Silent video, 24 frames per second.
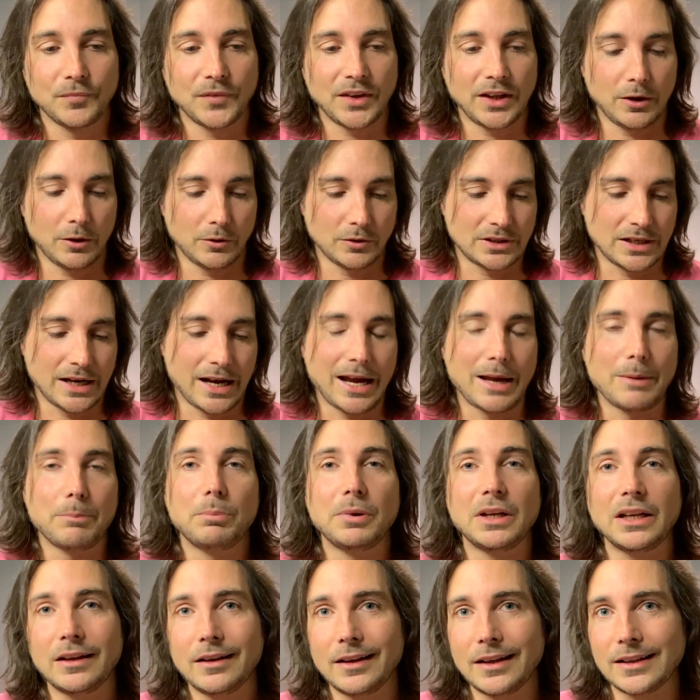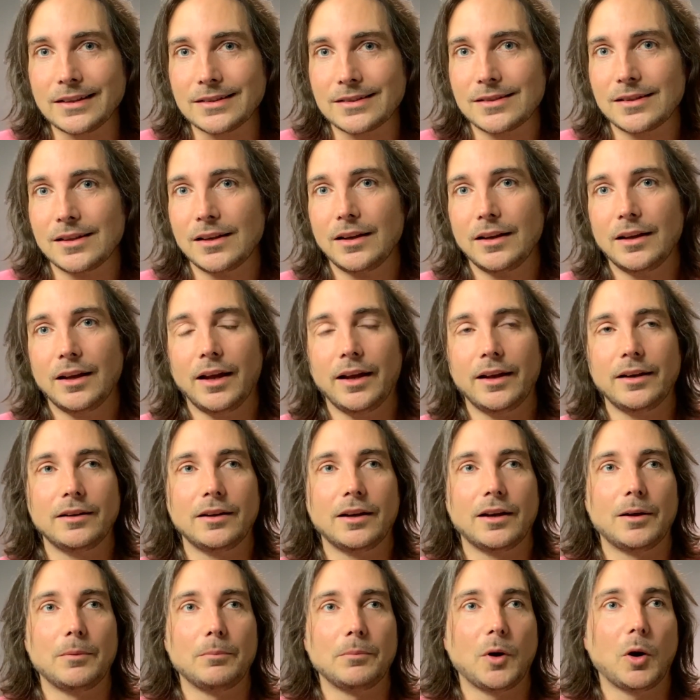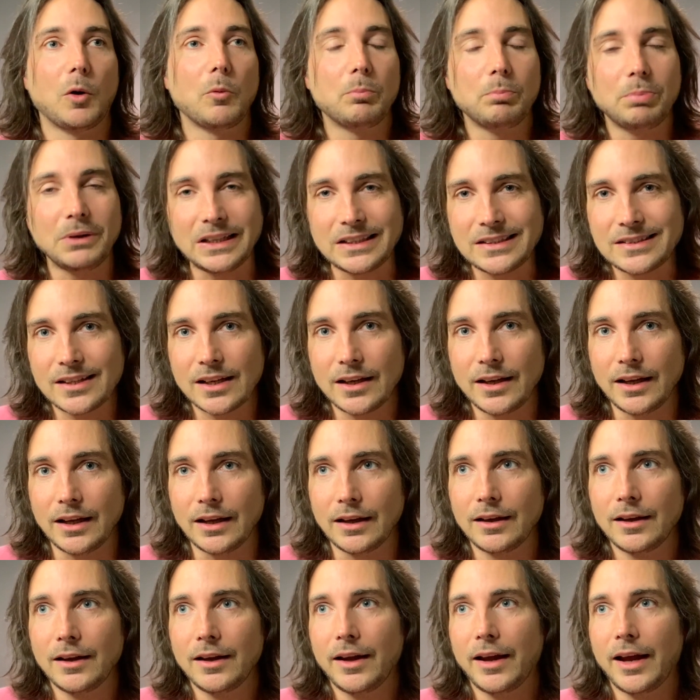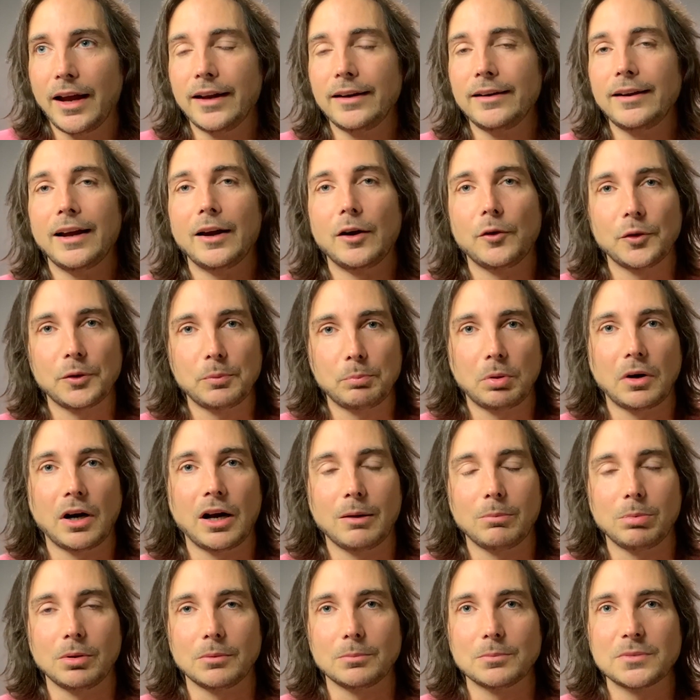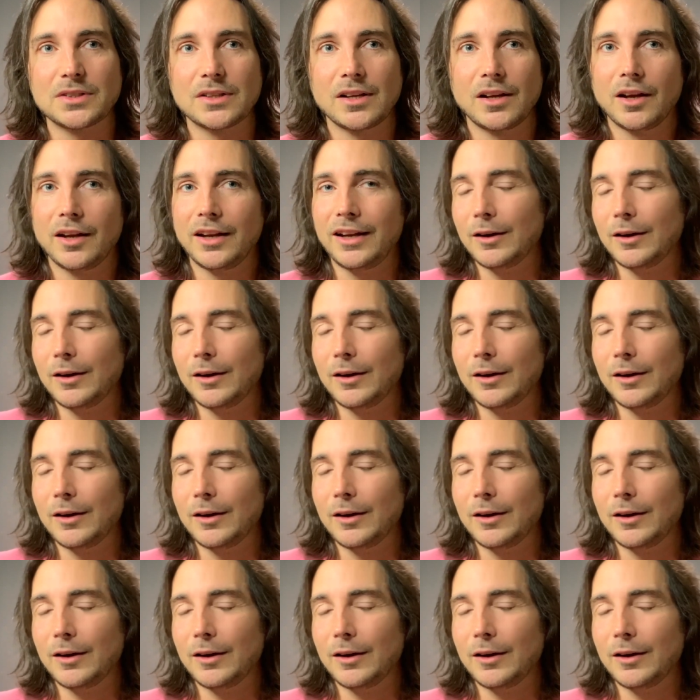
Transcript: you know, diabetes and um, obesity and health problems.